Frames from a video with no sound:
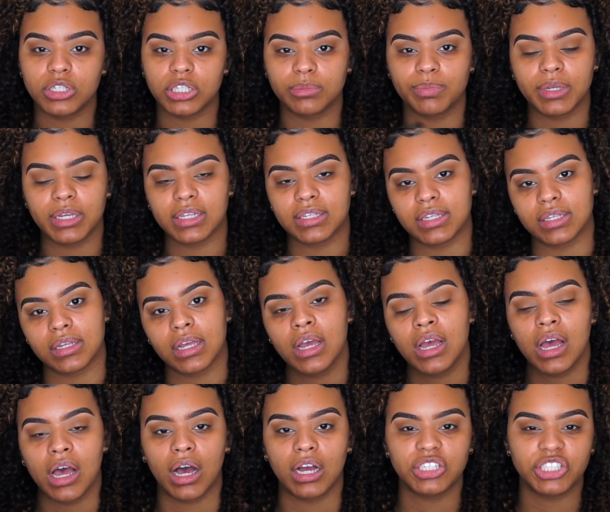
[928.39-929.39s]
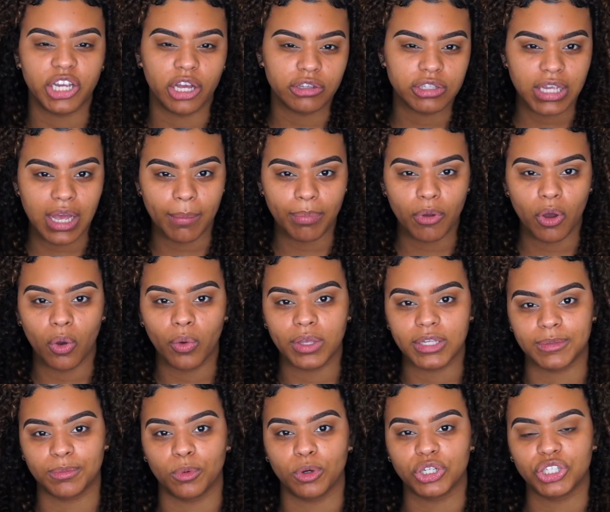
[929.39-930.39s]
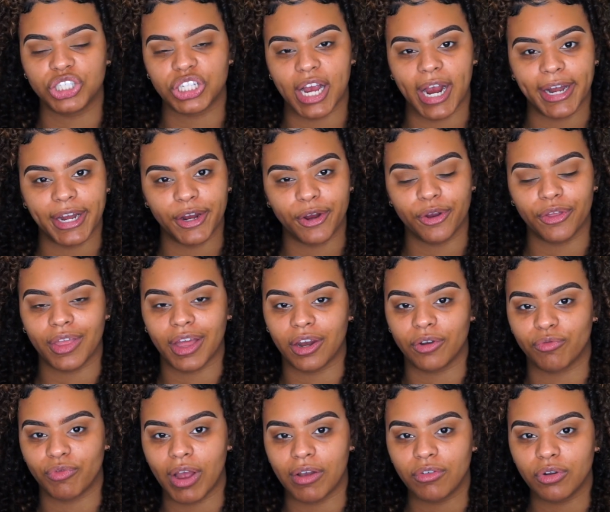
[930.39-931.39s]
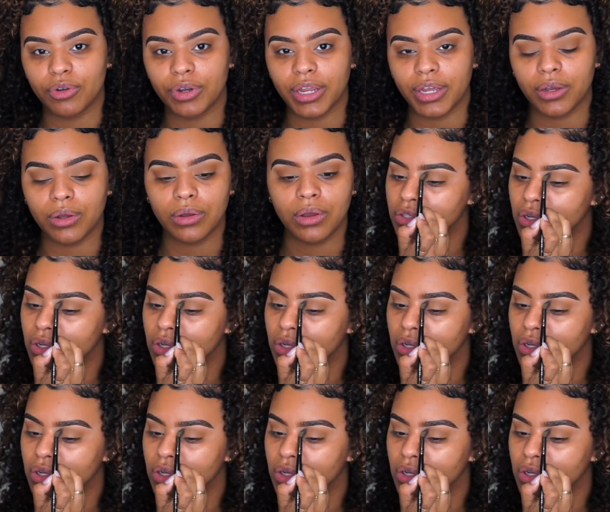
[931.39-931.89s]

just because a gel top coat is more shinier than Rebel Nail.